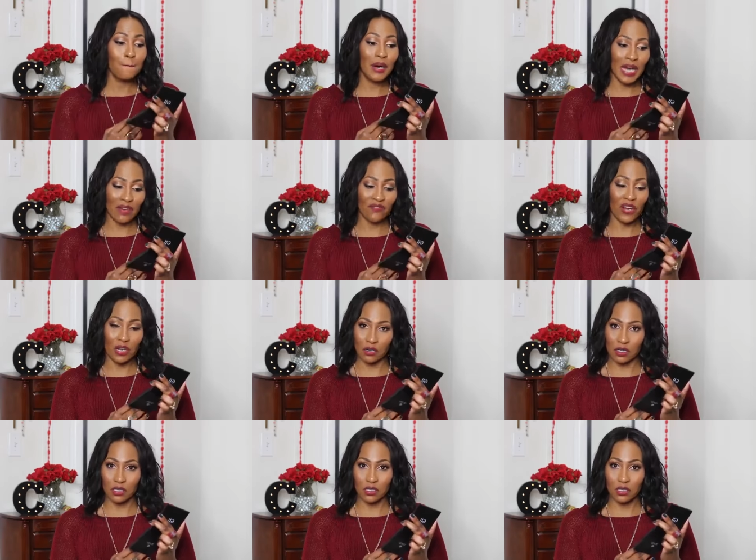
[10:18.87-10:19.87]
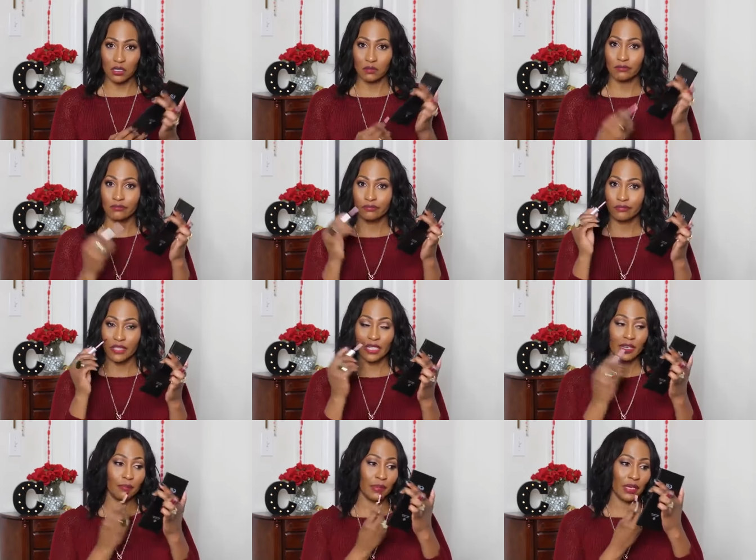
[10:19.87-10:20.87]
But first,
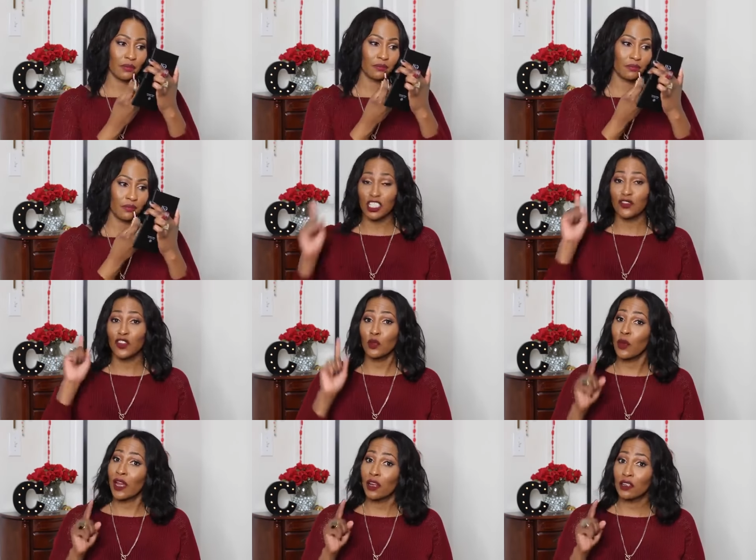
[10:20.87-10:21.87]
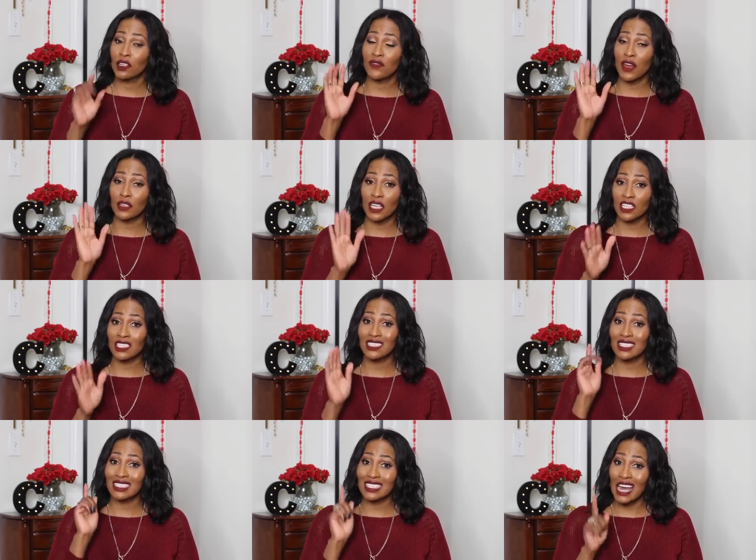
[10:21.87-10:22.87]
lippy. Just for the record, the
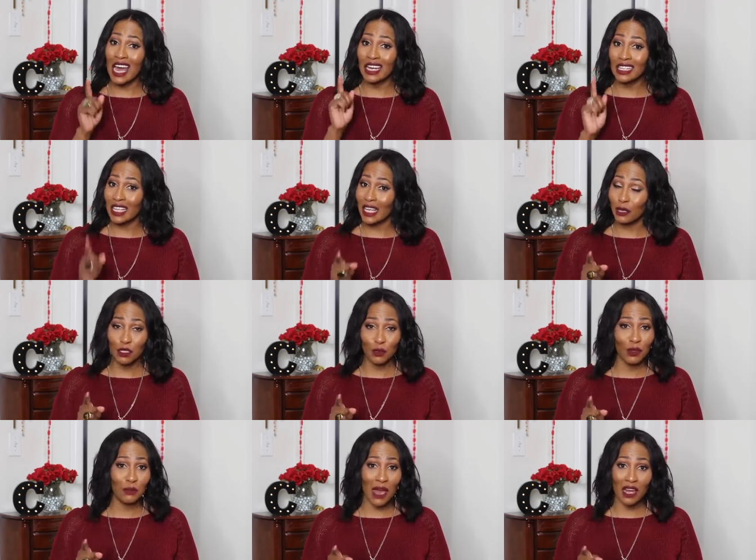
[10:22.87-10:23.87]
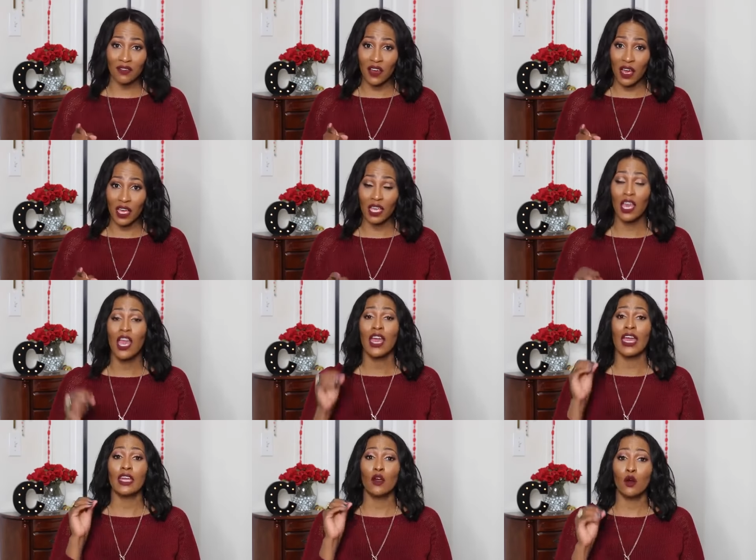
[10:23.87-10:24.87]
foundation does not claim to be mattifying.
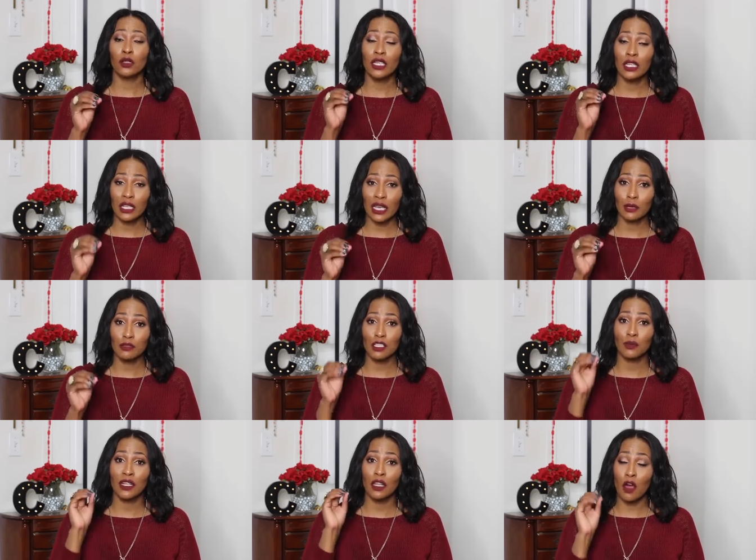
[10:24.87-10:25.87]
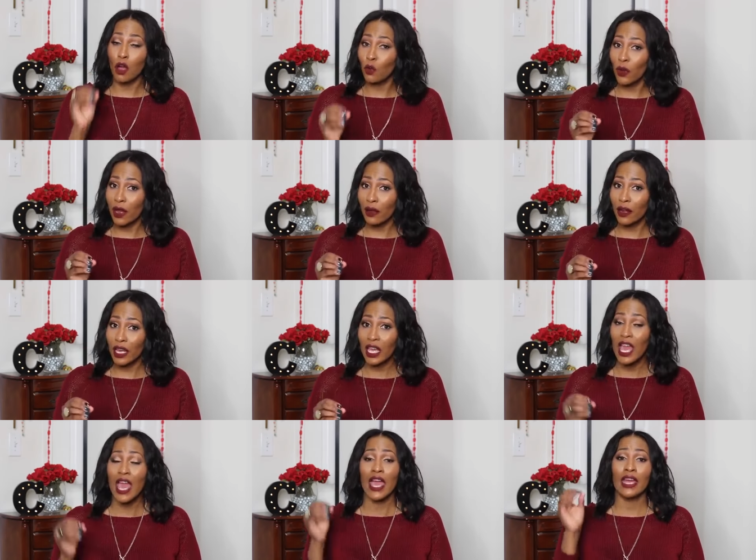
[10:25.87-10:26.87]
It only claims to be long
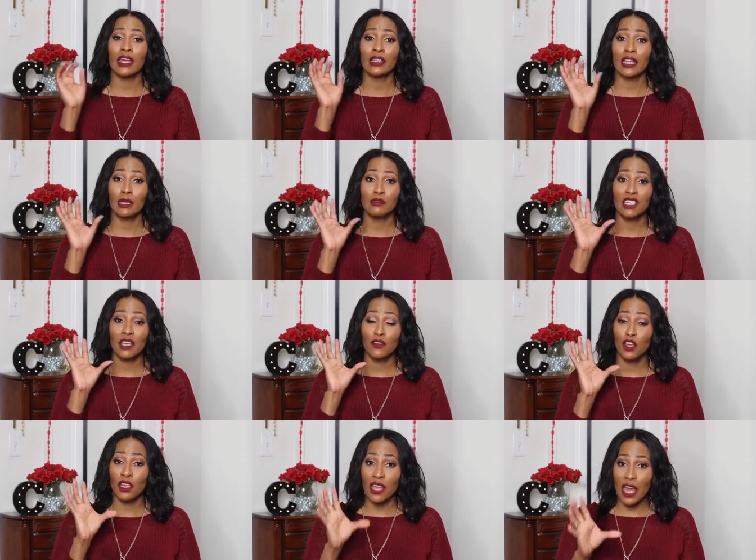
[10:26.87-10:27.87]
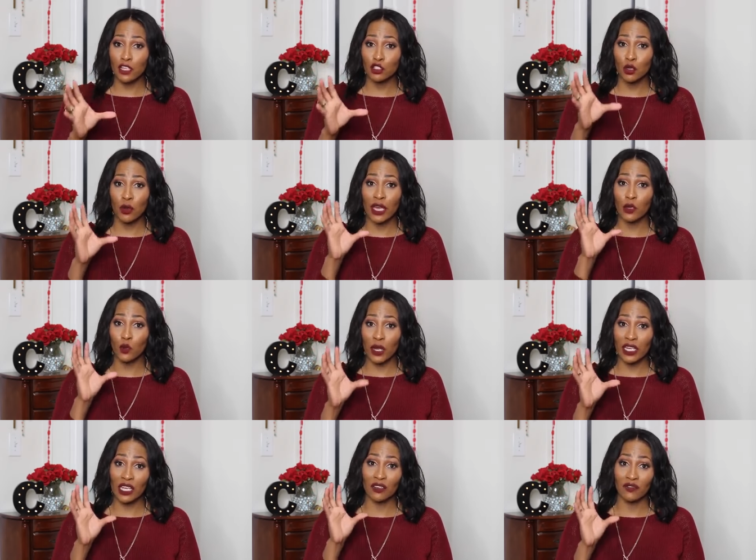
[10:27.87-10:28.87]
wearing, and it claims to give you a natural and
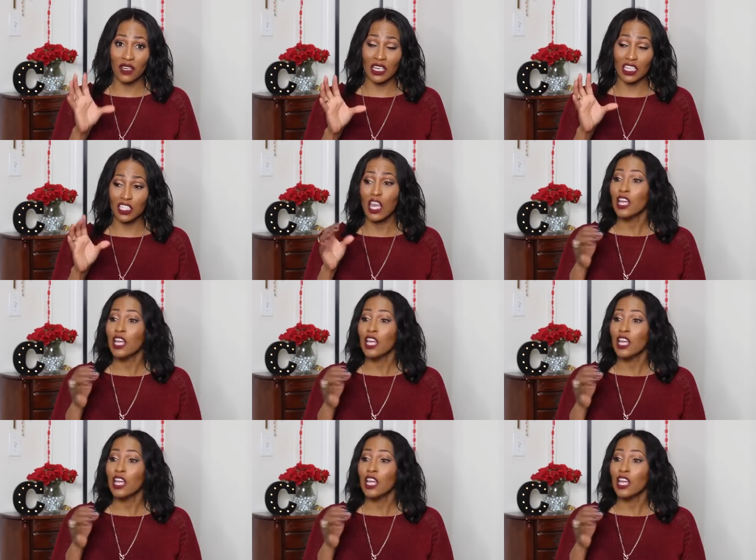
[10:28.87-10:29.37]
radiant finish.